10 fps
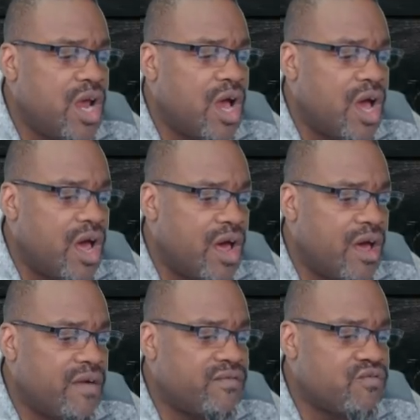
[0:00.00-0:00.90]

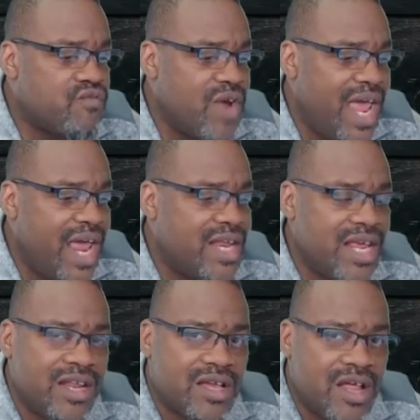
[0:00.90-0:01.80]
of red
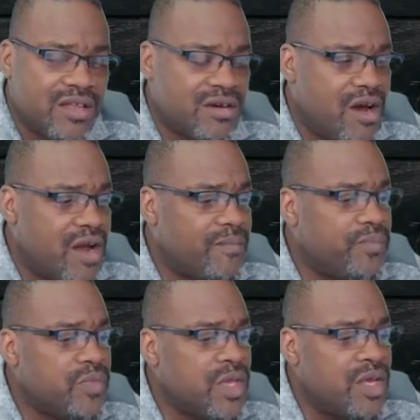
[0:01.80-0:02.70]
in the color guard.
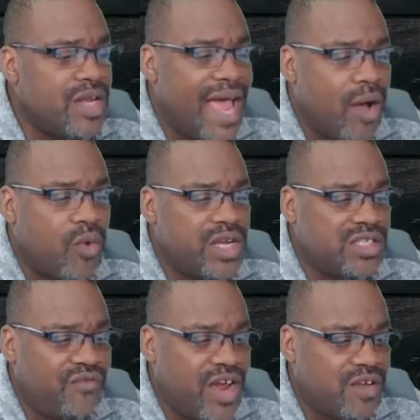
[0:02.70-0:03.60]
Now, what is
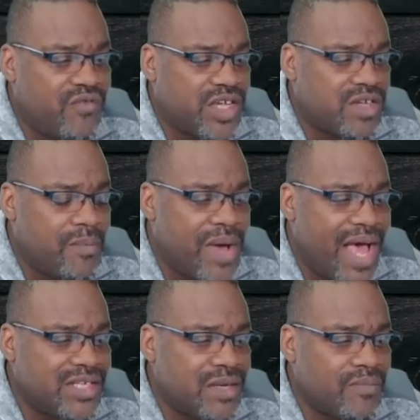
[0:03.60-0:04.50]
the VectorVest
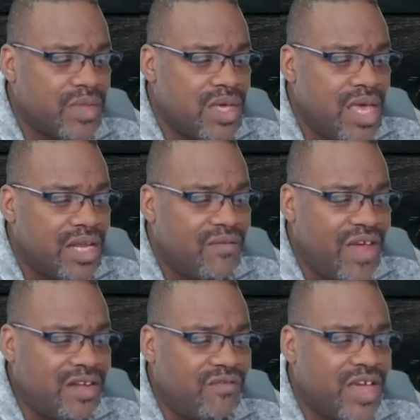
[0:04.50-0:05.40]
composite? The
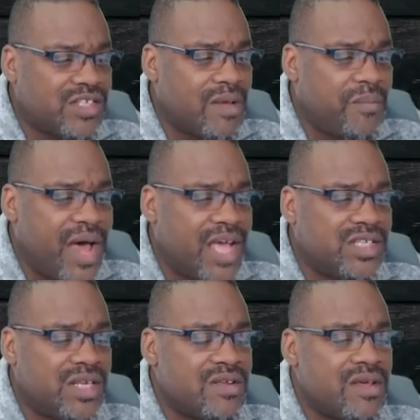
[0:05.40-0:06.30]
VectorVest
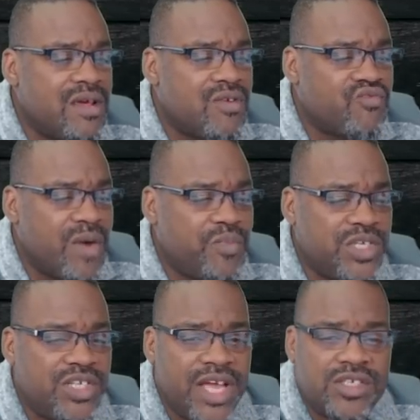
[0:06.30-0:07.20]
composite
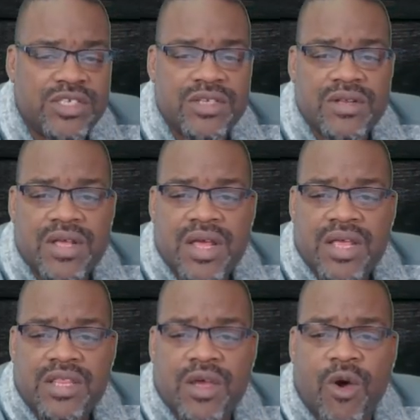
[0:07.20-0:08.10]
represents
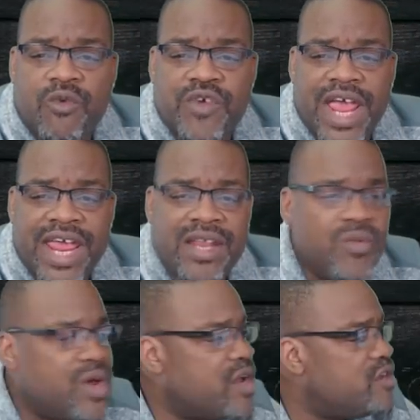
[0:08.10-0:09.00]
the over
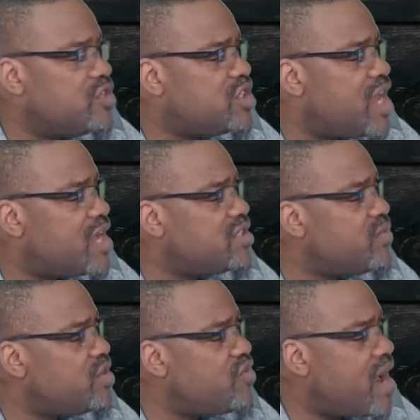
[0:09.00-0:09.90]
eighty-one hundred stocks that
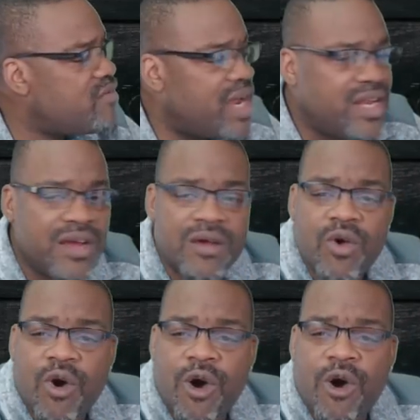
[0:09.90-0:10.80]
we track right here,
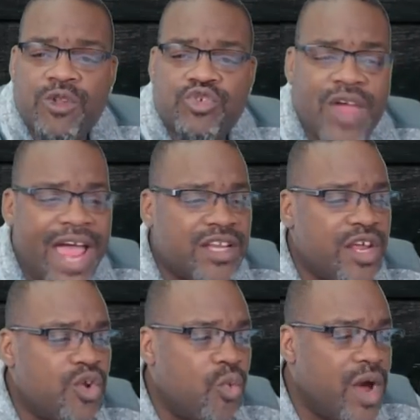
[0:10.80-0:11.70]
all tracked
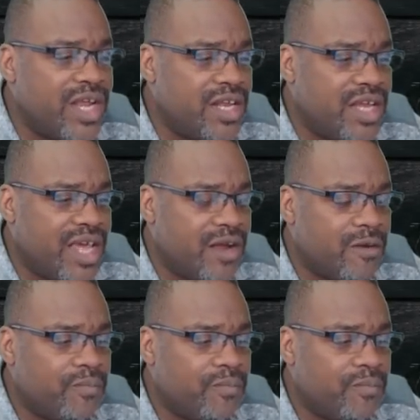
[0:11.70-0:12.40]
into one indicator.